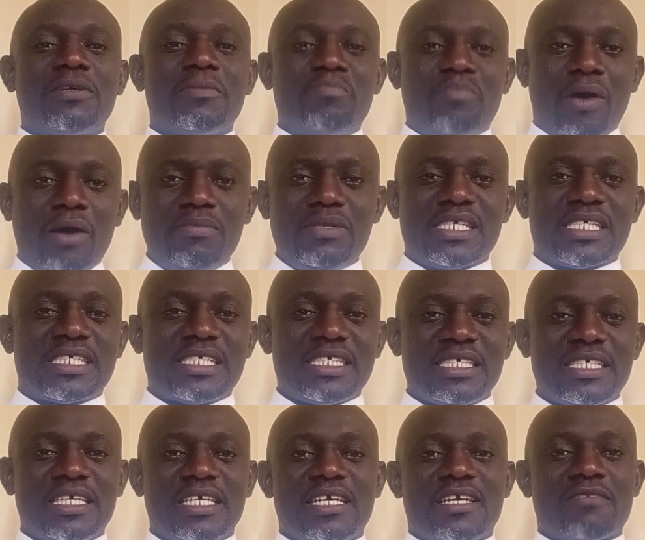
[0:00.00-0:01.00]
republic
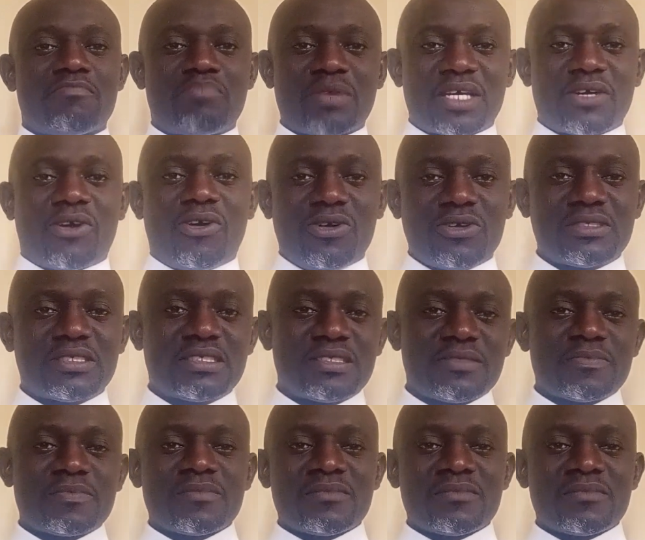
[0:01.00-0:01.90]
because